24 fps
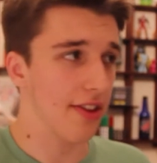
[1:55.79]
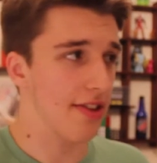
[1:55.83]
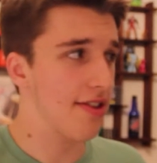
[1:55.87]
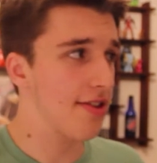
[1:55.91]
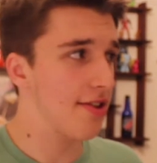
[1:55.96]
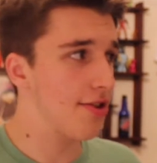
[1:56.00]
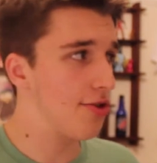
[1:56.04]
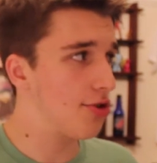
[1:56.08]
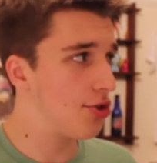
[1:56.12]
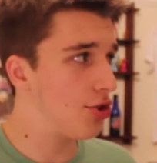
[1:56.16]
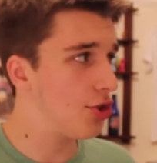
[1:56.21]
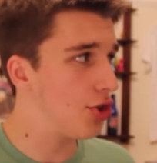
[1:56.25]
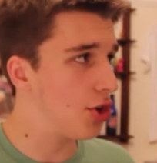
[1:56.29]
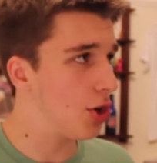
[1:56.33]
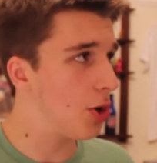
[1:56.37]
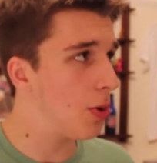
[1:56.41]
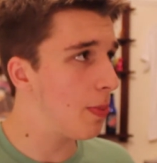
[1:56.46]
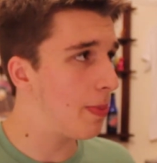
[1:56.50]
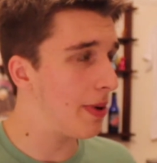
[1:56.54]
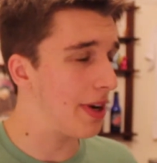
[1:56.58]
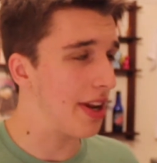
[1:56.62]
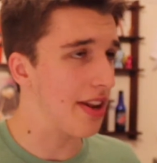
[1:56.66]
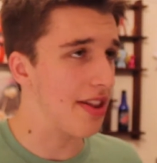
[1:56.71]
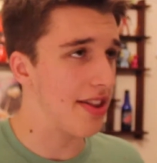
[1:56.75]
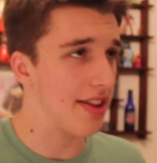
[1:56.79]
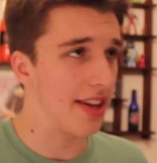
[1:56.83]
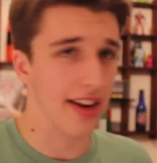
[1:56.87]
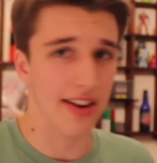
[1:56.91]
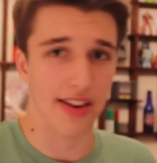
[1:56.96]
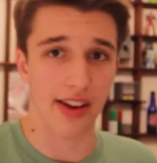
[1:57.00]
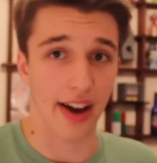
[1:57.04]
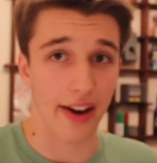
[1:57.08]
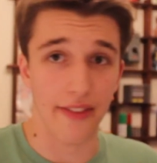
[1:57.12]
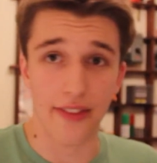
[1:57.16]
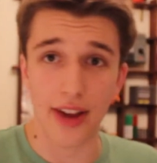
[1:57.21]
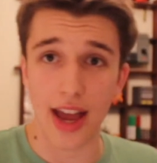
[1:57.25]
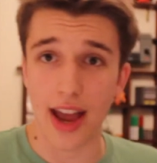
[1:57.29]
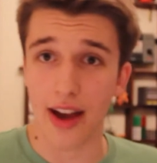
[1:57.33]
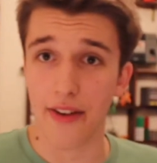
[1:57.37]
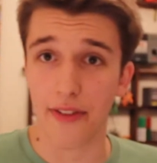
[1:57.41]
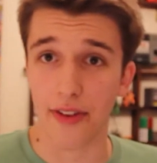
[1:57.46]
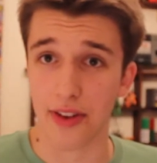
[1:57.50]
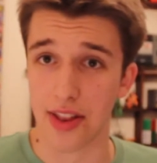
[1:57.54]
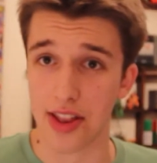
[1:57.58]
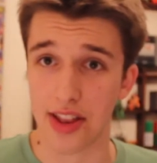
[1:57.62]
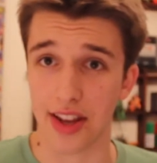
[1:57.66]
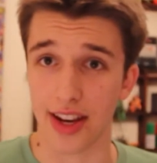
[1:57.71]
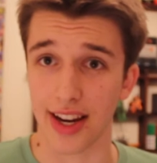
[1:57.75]
stupidest things I've
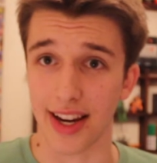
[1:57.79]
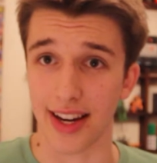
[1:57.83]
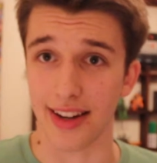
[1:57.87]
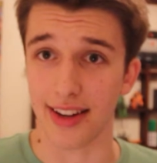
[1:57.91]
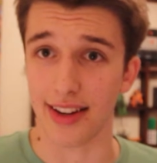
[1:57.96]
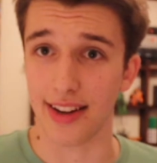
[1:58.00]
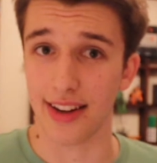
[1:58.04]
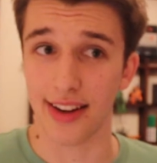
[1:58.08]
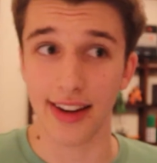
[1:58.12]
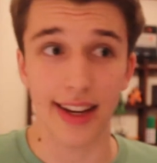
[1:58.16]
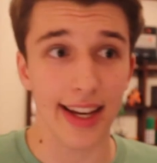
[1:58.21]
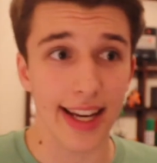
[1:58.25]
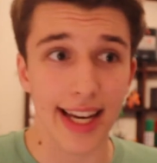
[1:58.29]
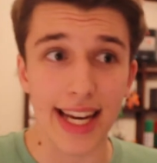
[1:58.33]
ever seen,